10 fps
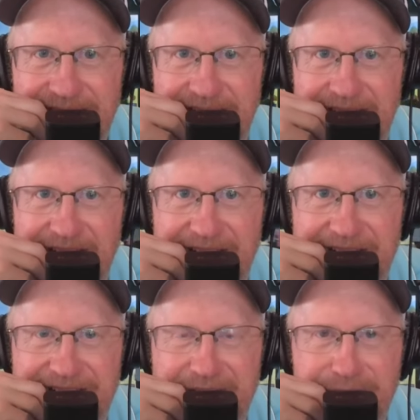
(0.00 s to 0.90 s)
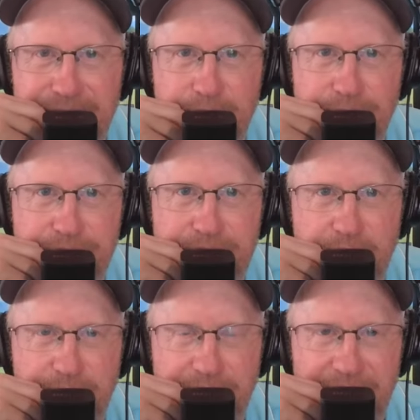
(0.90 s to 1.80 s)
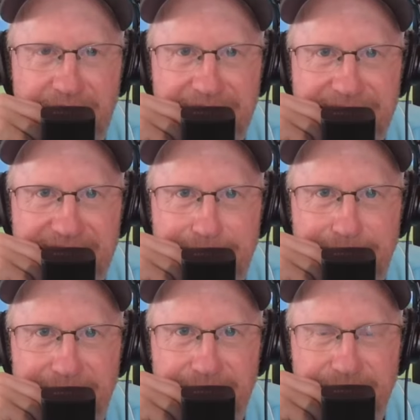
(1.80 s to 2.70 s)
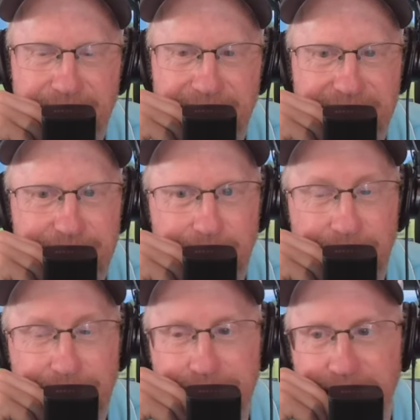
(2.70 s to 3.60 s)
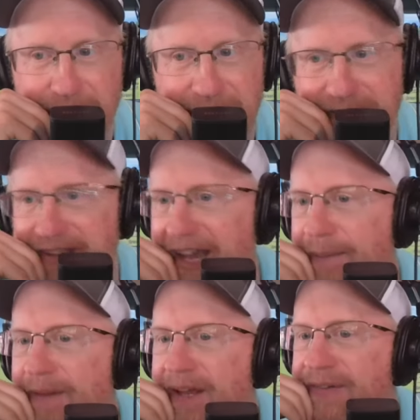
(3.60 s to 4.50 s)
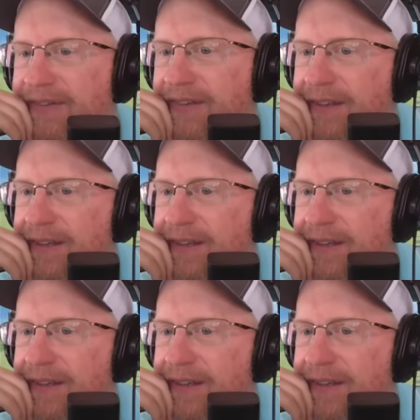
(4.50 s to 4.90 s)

And now Florida's going the line down by three with plenty of time left.